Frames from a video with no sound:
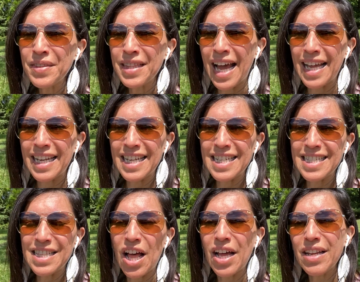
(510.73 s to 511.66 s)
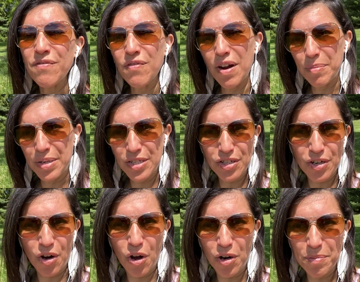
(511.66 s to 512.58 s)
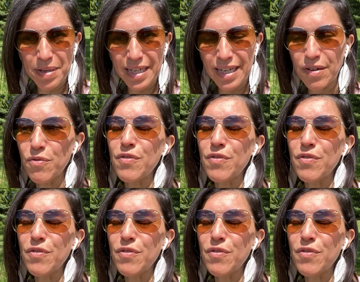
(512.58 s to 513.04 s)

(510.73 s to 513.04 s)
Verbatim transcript: that is not in vibration harmony